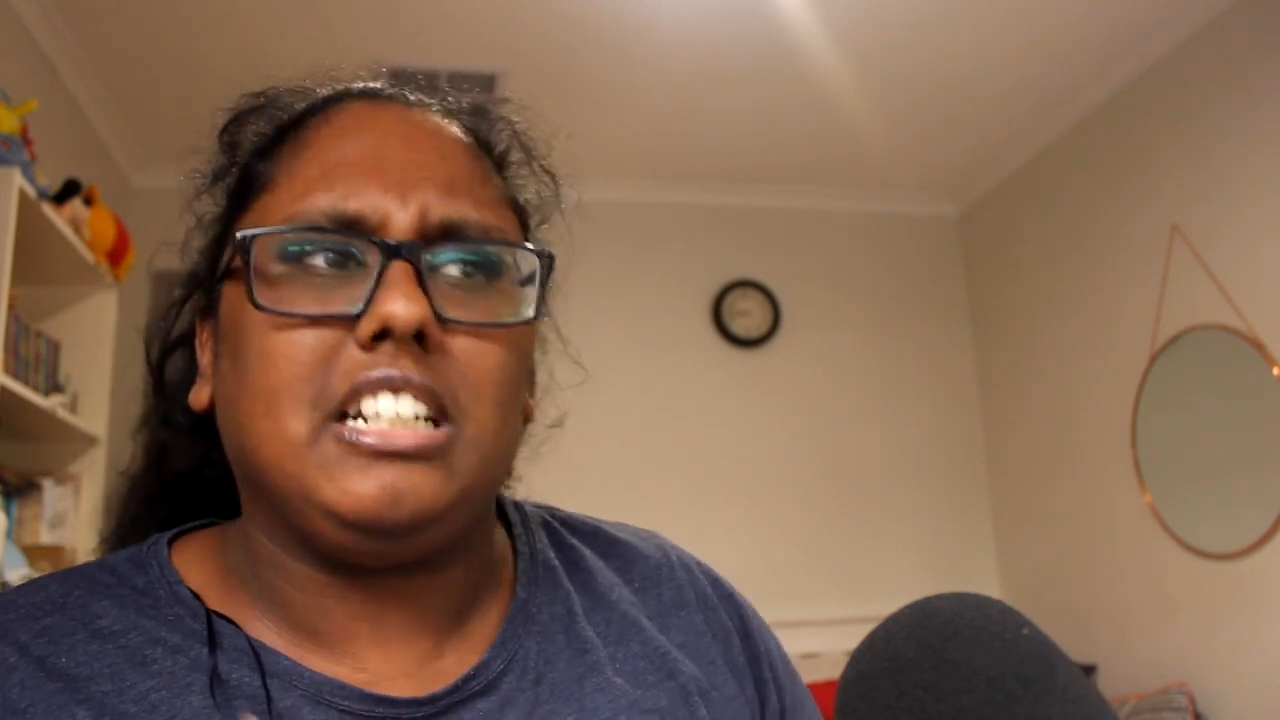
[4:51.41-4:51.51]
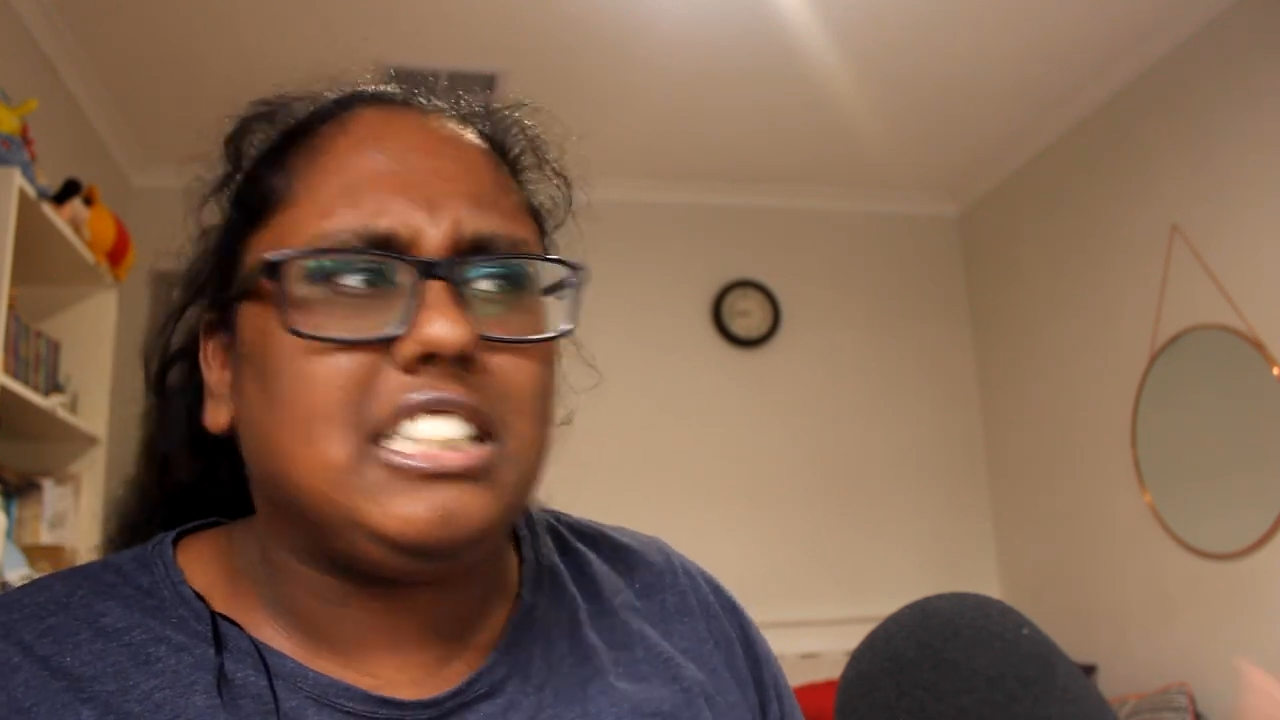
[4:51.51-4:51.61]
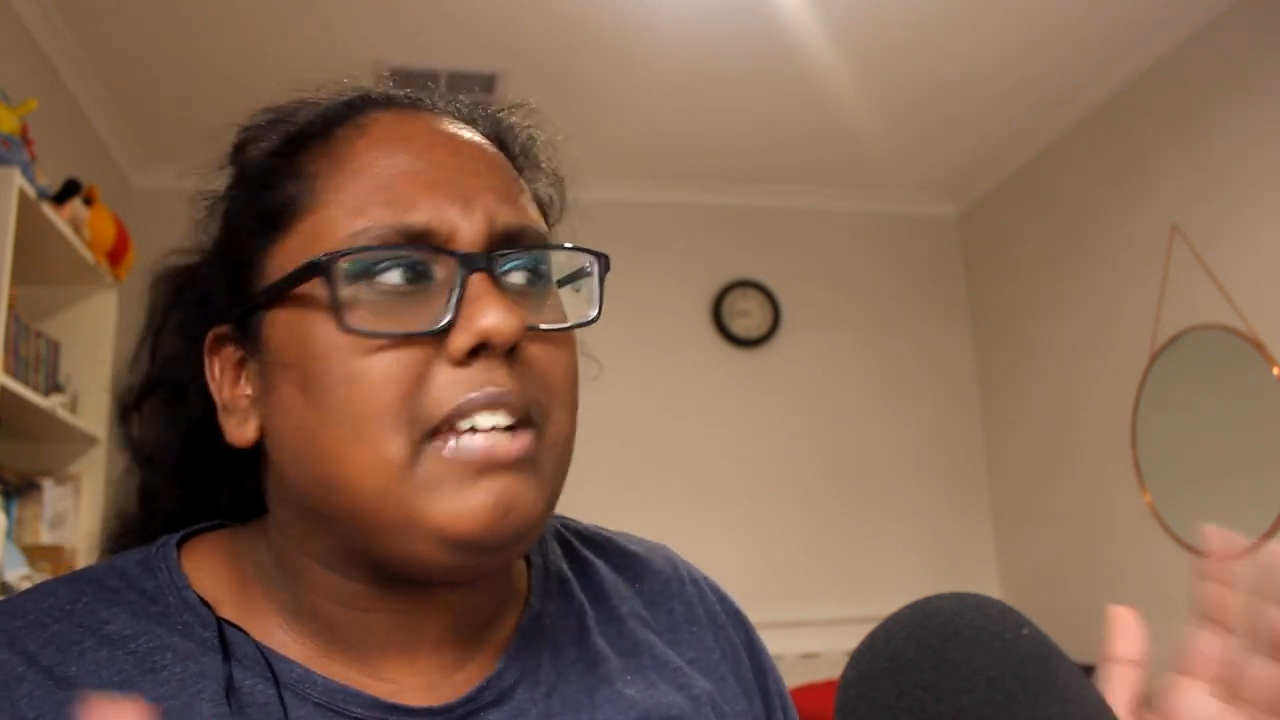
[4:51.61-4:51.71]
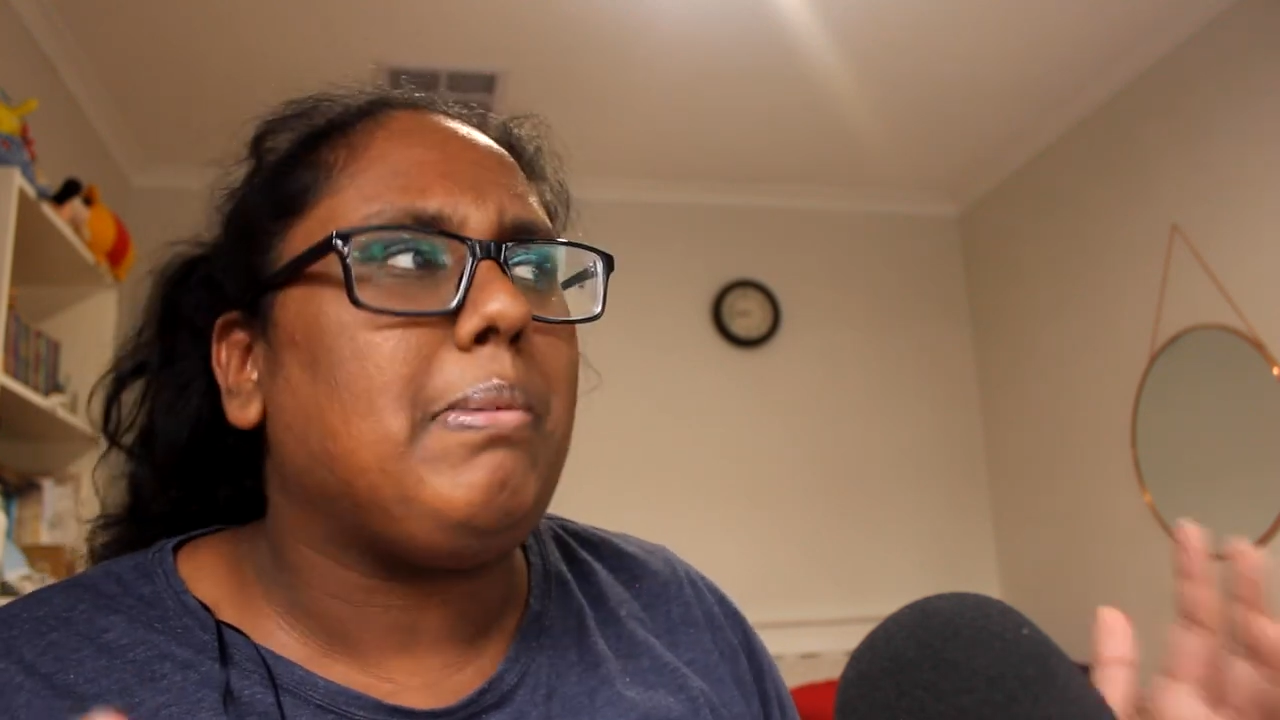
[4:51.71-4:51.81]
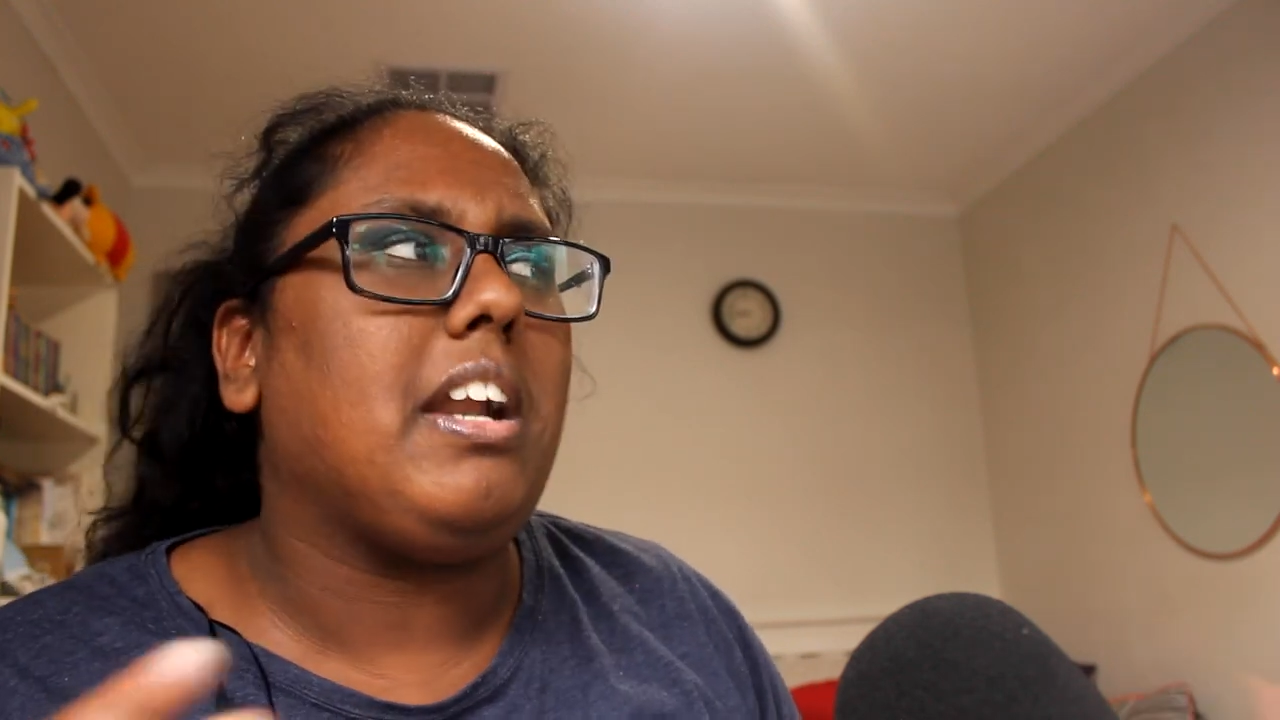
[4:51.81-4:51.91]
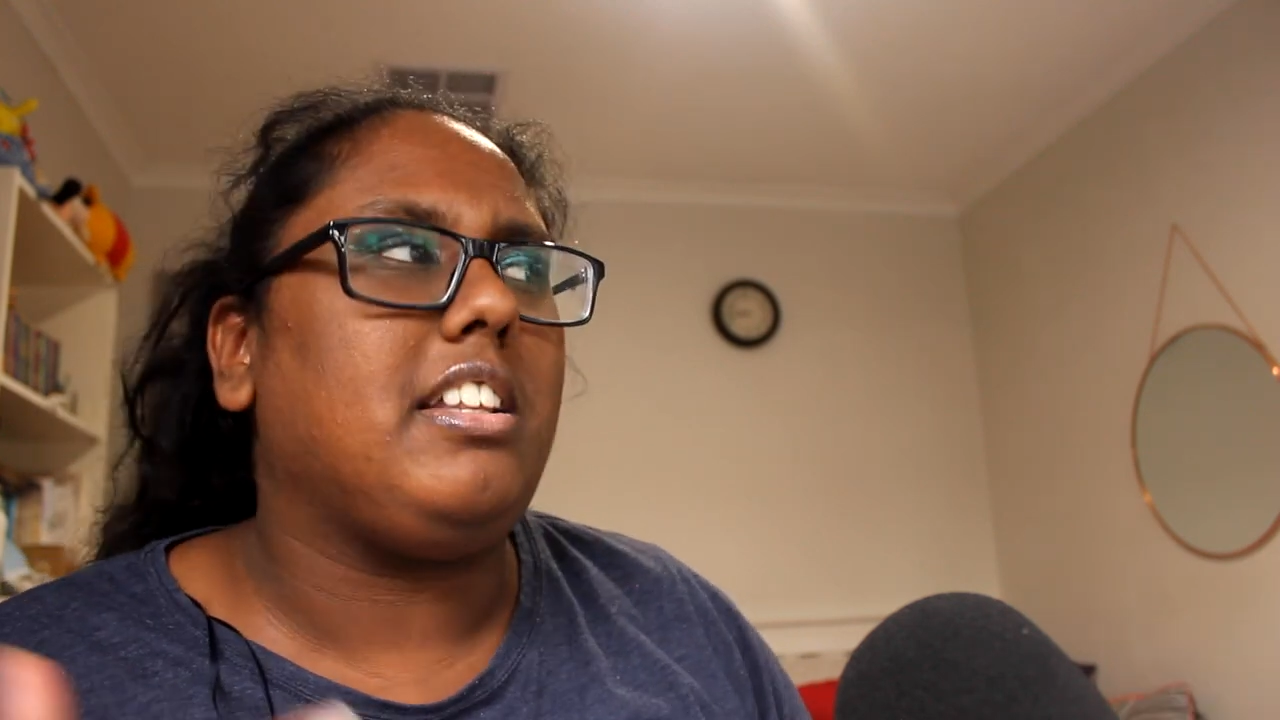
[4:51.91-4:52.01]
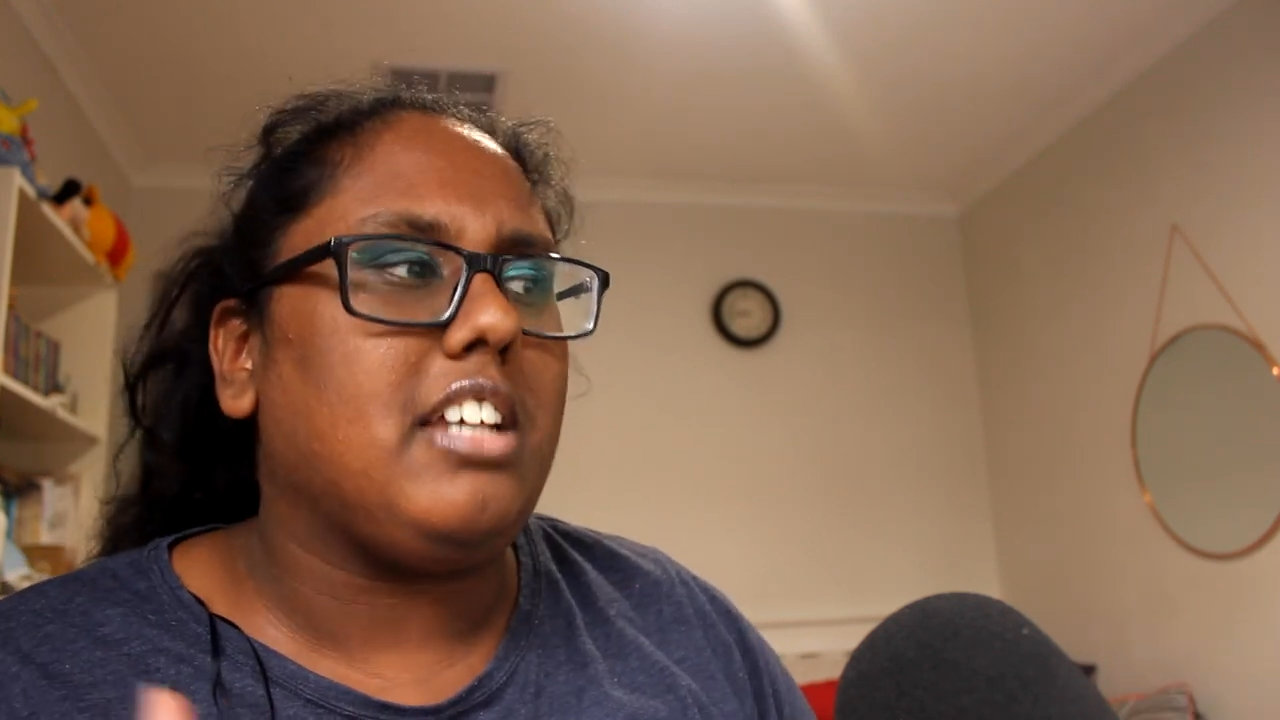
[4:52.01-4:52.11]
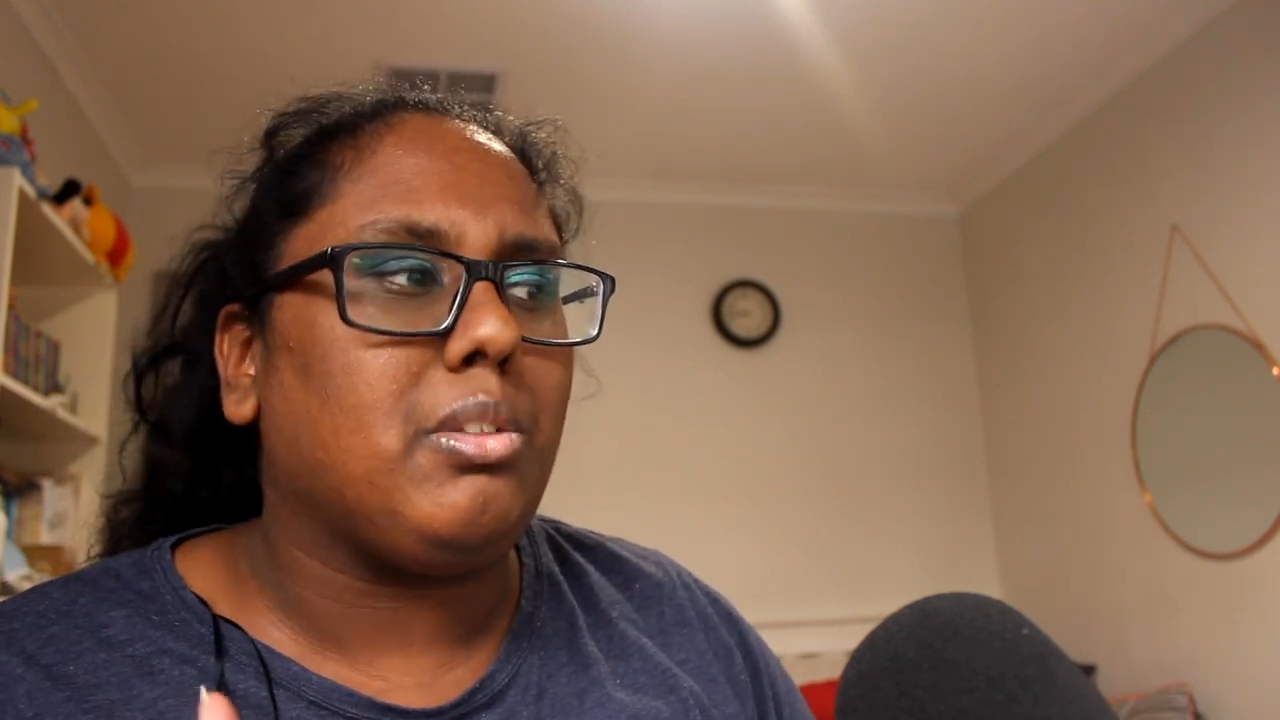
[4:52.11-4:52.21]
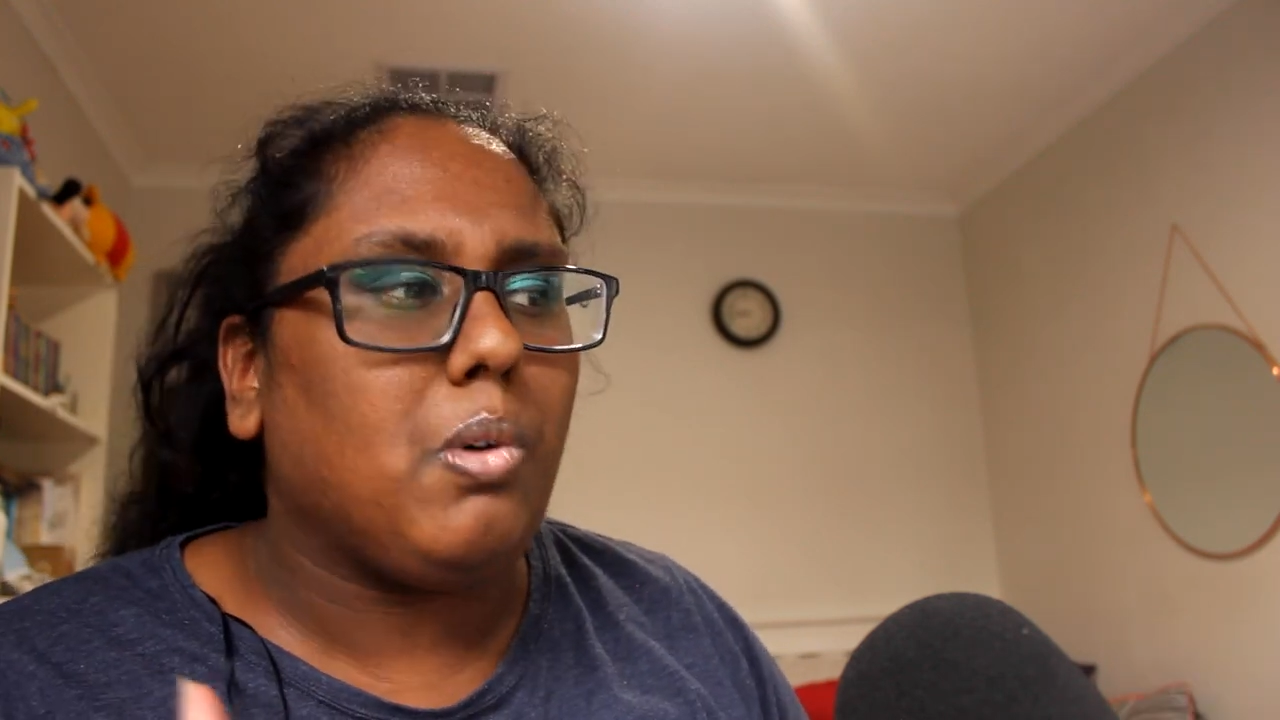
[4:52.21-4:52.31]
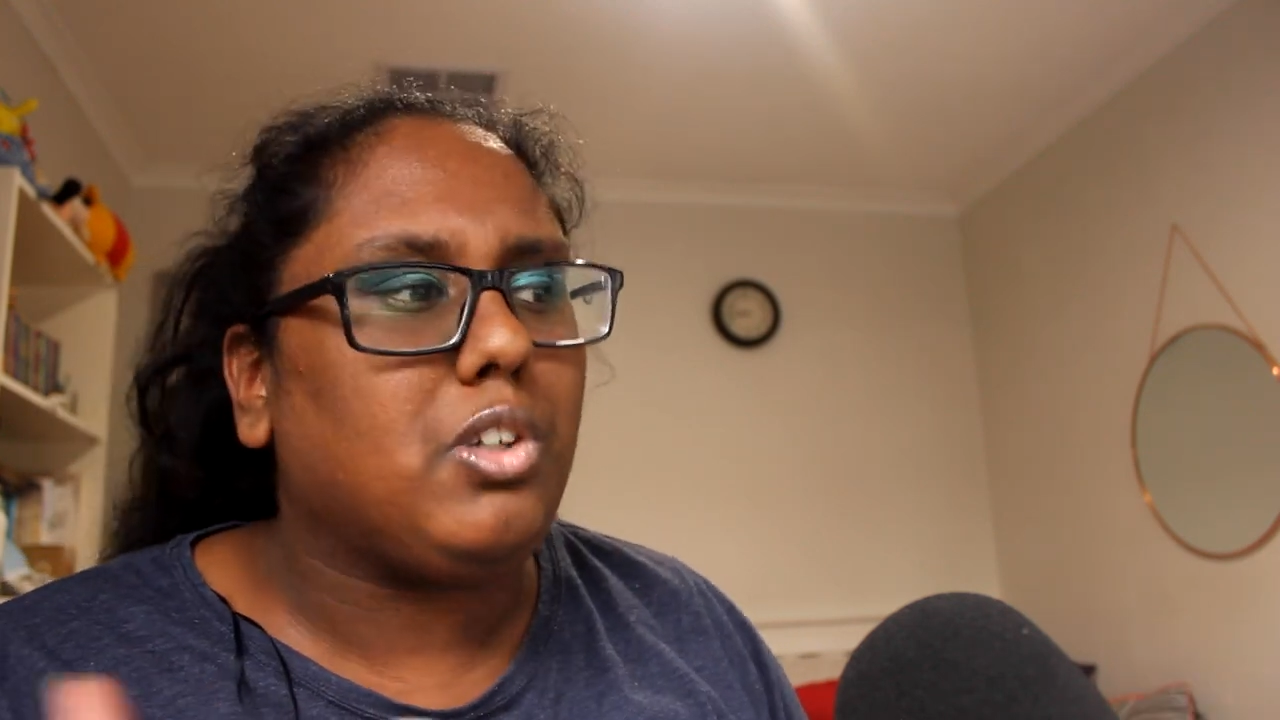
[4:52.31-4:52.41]
is he part of
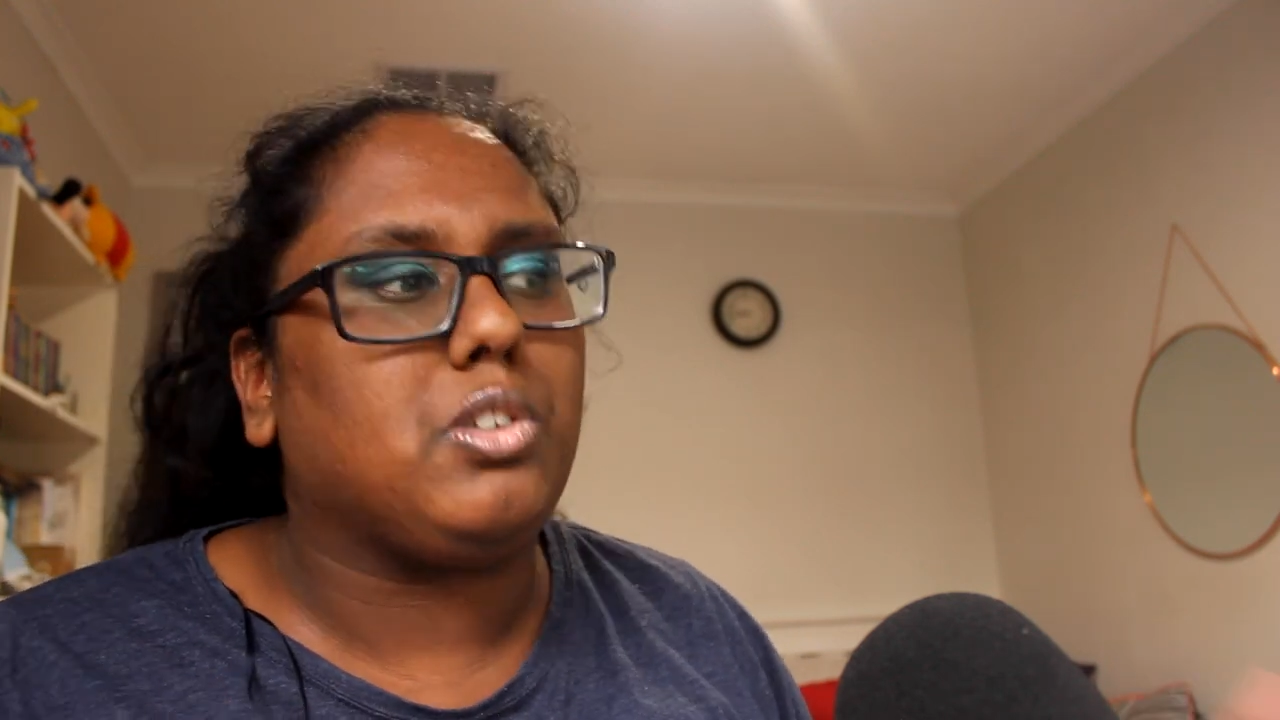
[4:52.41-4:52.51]
Death Watch?